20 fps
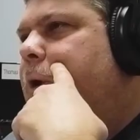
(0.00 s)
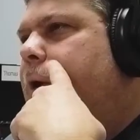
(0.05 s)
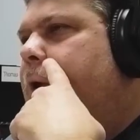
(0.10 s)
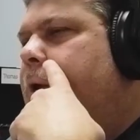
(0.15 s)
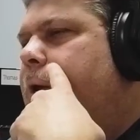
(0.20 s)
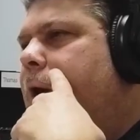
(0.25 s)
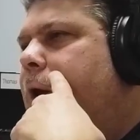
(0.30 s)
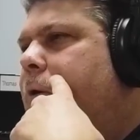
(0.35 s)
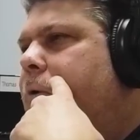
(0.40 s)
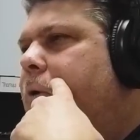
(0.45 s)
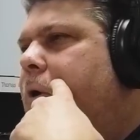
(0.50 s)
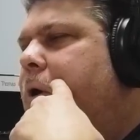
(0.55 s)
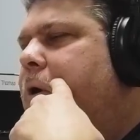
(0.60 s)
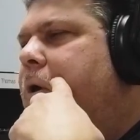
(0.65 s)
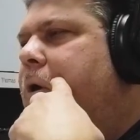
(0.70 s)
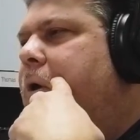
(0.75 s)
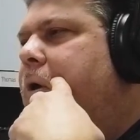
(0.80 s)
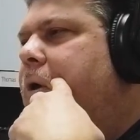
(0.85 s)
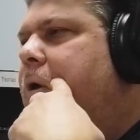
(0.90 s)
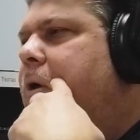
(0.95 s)
Now,
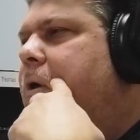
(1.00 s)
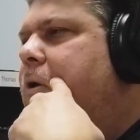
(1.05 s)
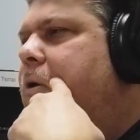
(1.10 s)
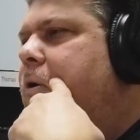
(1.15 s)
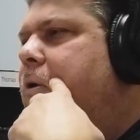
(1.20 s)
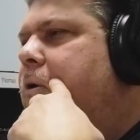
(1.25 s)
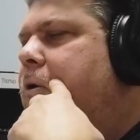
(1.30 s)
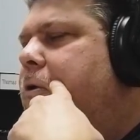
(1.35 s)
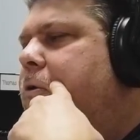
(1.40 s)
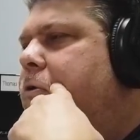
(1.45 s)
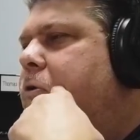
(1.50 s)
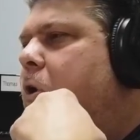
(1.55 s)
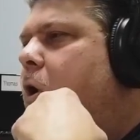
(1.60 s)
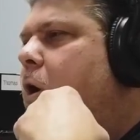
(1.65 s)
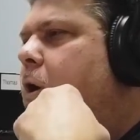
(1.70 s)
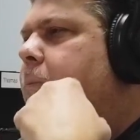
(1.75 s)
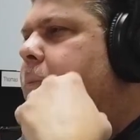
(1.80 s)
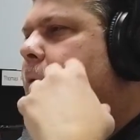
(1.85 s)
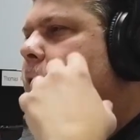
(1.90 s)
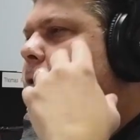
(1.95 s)
you
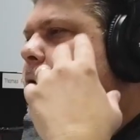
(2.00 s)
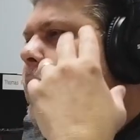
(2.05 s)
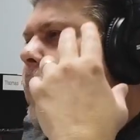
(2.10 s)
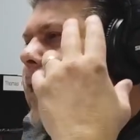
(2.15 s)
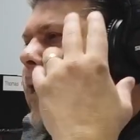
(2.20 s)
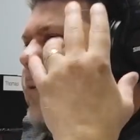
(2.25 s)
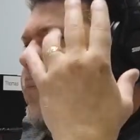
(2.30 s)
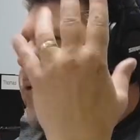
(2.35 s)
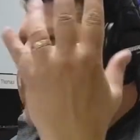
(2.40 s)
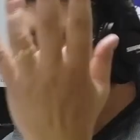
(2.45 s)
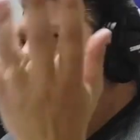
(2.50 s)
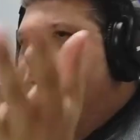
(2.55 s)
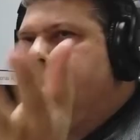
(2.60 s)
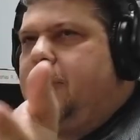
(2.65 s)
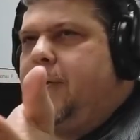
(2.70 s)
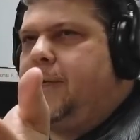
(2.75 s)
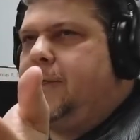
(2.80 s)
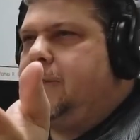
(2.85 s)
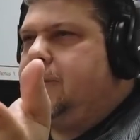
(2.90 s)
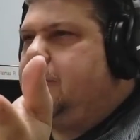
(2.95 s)
talk about going on people's
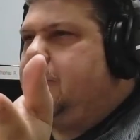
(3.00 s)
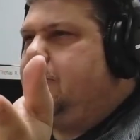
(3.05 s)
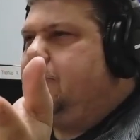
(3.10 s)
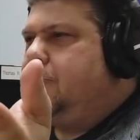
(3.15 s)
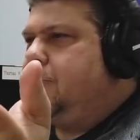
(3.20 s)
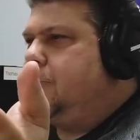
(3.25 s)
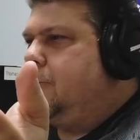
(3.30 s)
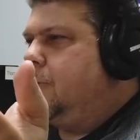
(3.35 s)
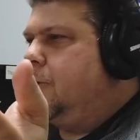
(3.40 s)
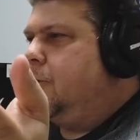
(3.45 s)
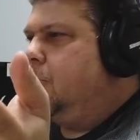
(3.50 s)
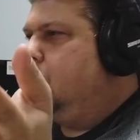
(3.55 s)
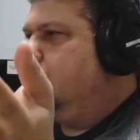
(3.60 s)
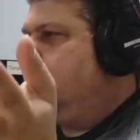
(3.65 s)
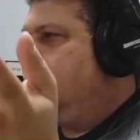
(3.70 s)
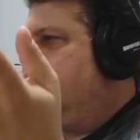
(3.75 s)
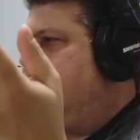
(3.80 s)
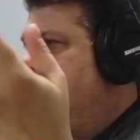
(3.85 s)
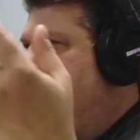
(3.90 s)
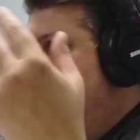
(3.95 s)
lands. Steve was
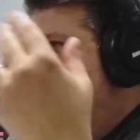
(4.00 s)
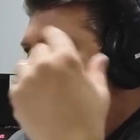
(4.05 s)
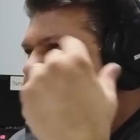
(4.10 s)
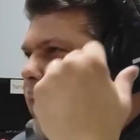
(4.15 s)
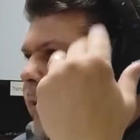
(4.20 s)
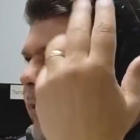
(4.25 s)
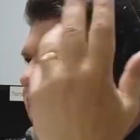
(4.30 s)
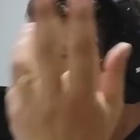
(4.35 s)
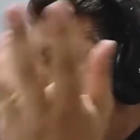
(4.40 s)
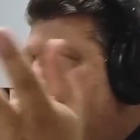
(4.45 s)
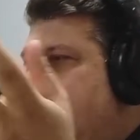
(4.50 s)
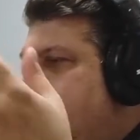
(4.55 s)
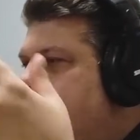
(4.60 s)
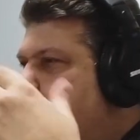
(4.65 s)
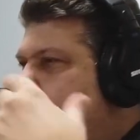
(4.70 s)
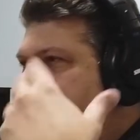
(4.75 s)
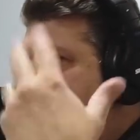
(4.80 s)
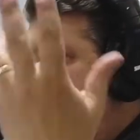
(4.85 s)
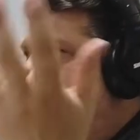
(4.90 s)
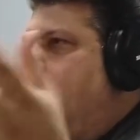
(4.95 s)
alluding to the fact that
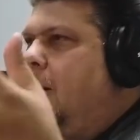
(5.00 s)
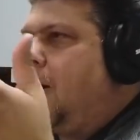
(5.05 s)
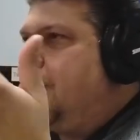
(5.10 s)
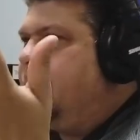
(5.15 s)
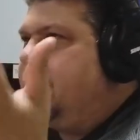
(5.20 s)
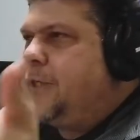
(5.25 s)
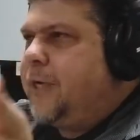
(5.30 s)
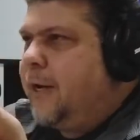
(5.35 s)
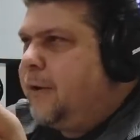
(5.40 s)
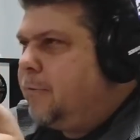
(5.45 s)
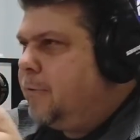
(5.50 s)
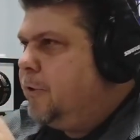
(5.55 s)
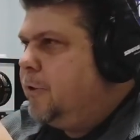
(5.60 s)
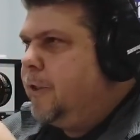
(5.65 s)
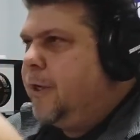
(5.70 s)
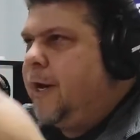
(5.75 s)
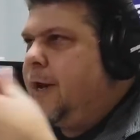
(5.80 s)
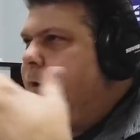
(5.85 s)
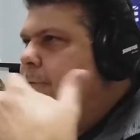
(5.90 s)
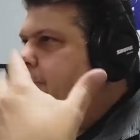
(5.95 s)
no matter how much acreage
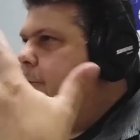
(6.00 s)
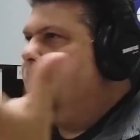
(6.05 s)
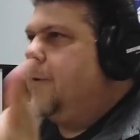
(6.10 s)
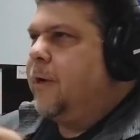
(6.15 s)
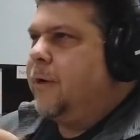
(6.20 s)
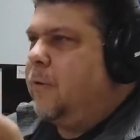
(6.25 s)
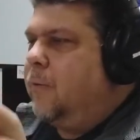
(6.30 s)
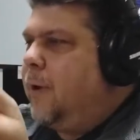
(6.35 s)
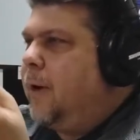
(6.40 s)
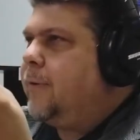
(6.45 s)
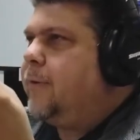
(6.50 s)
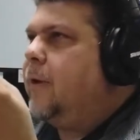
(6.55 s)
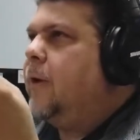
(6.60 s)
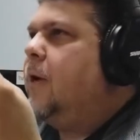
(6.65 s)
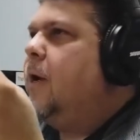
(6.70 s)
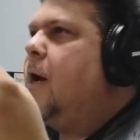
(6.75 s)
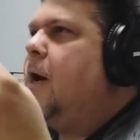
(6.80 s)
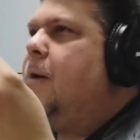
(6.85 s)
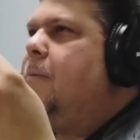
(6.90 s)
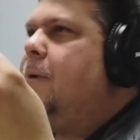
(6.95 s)
you have, you might go out there.
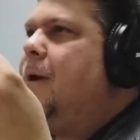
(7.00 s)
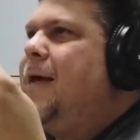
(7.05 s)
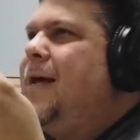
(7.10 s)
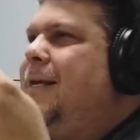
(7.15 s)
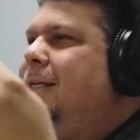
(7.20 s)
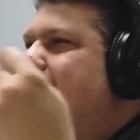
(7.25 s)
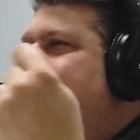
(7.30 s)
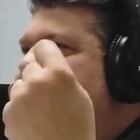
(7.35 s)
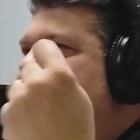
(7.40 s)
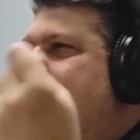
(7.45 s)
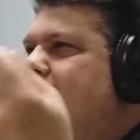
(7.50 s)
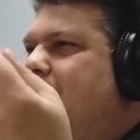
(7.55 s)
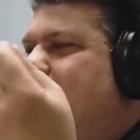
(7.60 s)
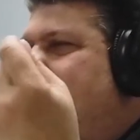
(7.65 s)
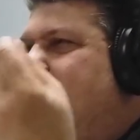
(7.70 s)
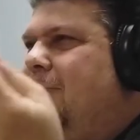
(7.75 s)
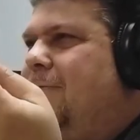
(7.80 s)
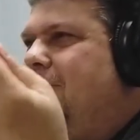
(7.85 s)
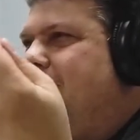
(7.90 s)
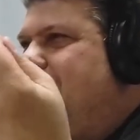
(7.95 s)
But it seems
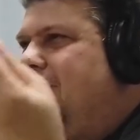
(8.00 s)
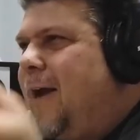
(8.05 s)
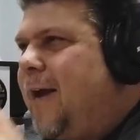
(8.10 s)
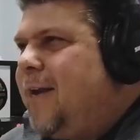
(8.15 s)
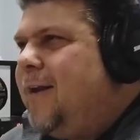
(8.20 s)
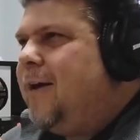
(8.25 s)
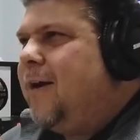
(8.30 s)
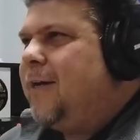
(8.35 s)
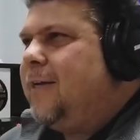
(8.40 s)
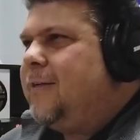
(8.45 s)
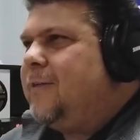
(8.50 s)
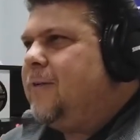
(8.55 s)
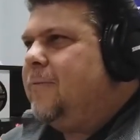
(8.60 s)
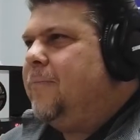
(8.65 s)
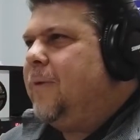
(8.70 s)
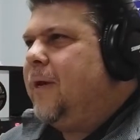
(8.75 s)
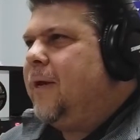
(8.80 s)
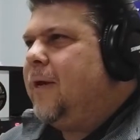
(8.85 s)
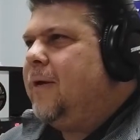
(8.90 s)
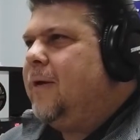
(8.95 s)
very finite to
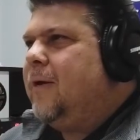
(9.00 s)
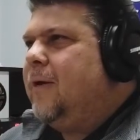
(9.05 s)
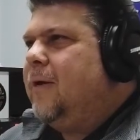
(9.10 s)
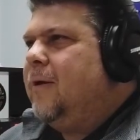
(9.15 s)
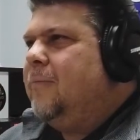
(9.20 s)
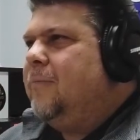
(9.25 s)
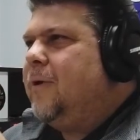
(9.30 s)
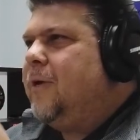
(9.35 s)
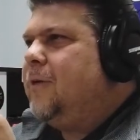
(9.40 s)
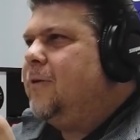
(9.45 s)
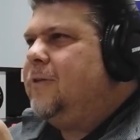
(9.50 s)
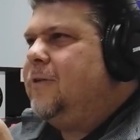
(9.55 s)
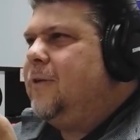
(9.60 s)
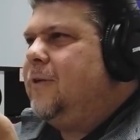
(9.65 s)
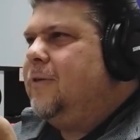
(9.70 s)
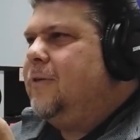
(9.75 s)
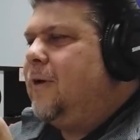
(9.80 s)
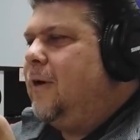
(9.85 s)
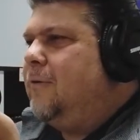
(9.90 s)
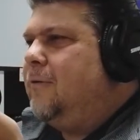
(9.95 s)
me because
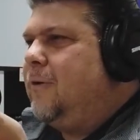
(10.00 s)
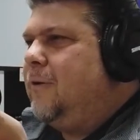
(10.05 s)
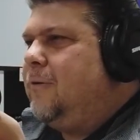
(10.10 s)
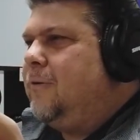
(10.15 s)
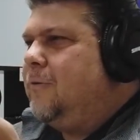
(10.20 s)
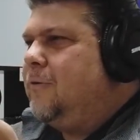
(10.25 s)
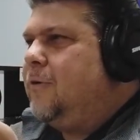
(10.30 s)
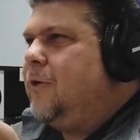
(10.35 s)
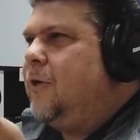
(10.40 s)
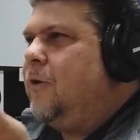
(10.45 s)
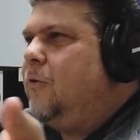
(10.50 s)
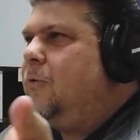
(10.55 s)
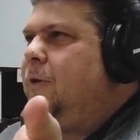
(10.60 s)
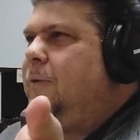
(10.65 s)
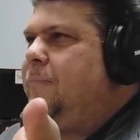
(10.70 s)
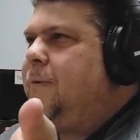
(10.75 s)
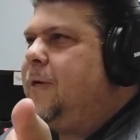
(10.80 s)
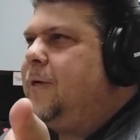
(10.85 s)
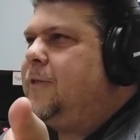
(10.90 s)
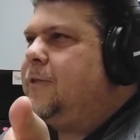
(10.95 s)
there can
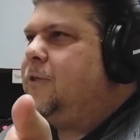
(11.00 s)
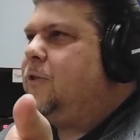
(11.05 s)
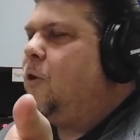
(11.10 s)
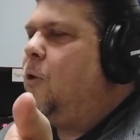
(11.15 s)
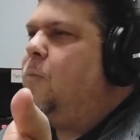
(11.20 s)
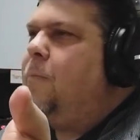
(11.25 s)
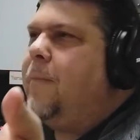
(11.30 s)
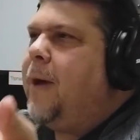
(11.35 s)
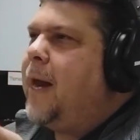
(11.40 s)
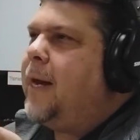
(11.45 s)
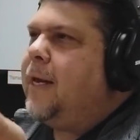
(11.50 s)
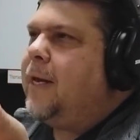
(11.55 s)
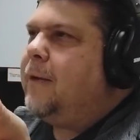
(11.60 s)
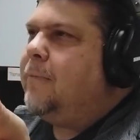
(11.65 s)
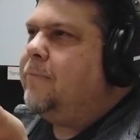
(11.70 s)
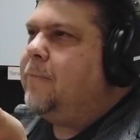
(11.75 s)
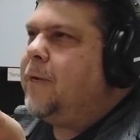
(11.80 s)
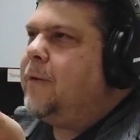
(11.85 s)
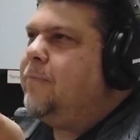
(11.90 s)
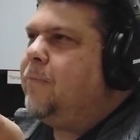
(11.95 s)
only be so many
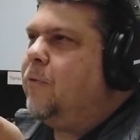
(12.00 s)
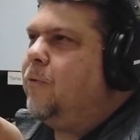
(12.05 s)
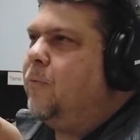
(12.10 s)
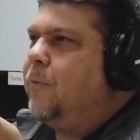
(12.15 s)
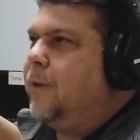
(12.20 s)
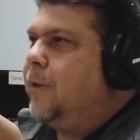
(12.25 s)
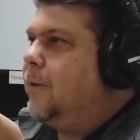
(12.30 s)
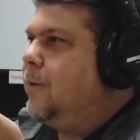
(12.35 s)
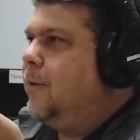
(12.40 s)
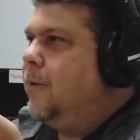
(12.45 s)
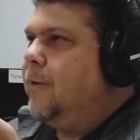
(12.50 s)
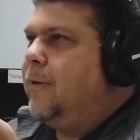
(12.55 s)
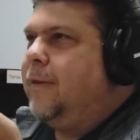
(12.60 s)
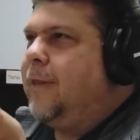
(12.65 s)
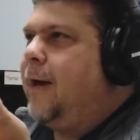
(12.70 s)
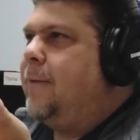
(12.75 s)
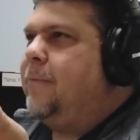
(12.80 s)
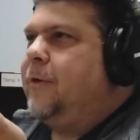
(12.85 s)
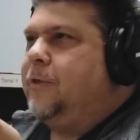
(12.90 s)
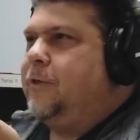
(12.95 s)
people with
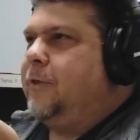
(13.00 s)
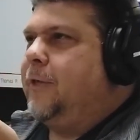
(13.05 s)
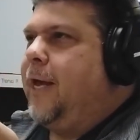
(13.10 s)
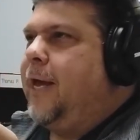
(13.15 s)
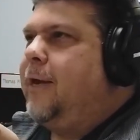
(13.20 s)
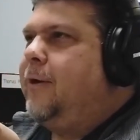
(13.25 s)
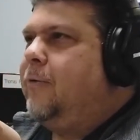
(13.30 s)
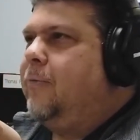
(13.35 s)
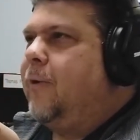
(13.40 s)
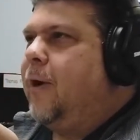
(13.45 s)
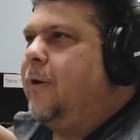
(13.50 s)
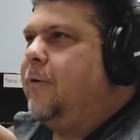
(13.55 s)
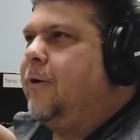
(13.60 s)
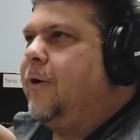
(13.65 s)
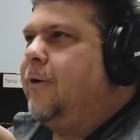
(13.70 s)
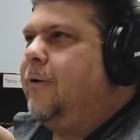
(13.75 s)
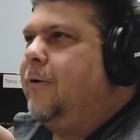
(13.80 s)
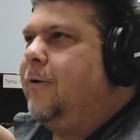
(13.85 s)
that much land around here.